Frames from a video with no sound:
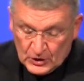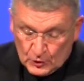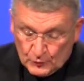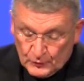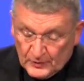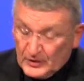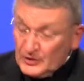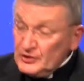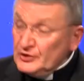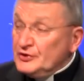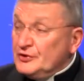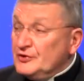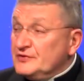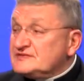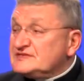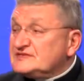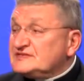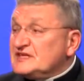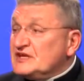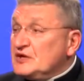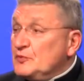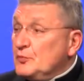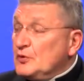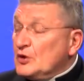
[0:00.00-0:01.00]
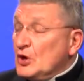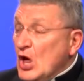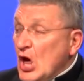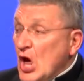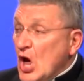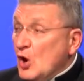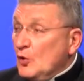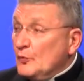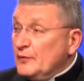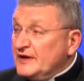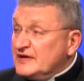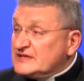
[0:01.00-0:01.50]
where Lucy would
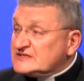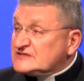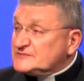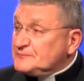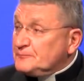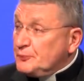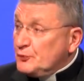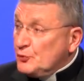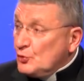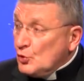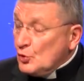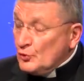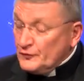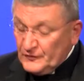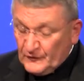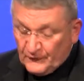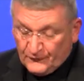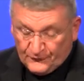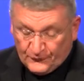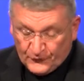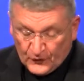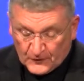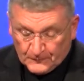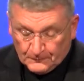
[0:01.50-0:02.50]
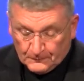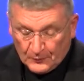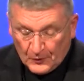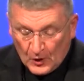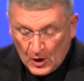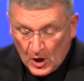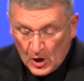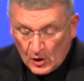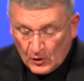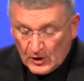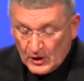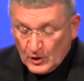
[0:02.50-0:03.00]
always pull the
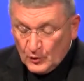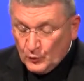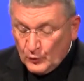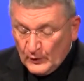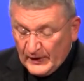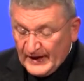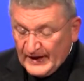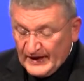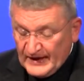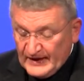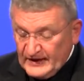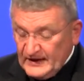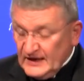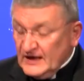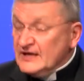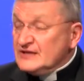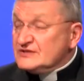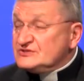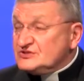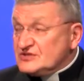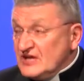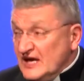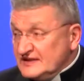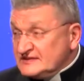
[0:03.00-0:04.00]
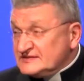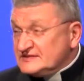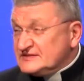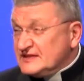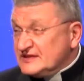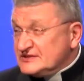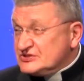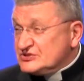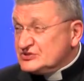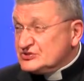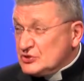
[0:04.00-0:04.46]
football away just as